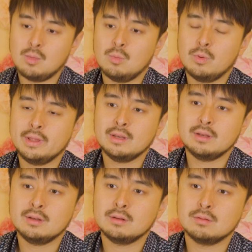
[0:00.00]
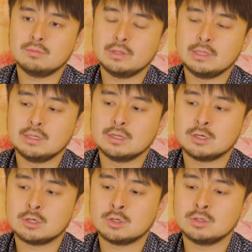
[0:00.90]
When we
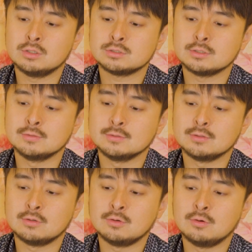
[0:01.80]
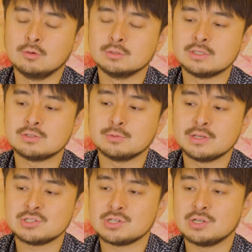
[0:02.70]
heard this whole
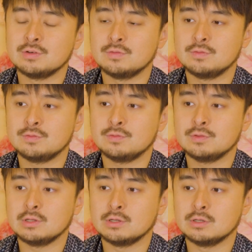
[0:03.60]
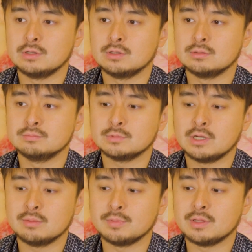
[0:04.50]
situation of the
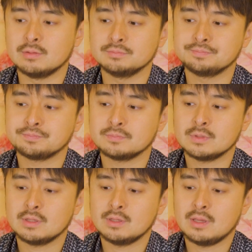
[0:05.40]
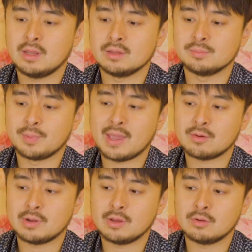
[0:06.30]
gunman and his
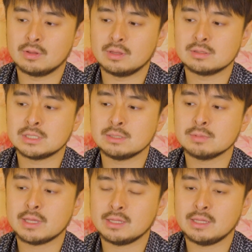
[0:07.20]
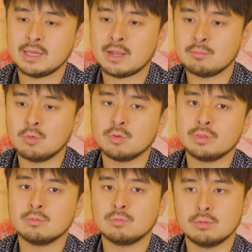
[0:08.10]
background, it seemed like he had more
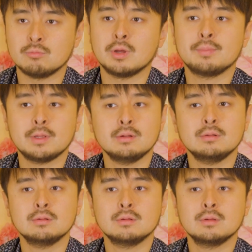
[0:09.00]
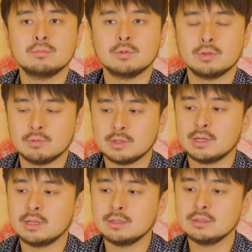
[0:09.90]
than one weapon, more than one
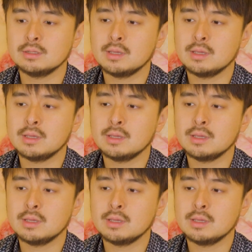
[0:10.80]
gun,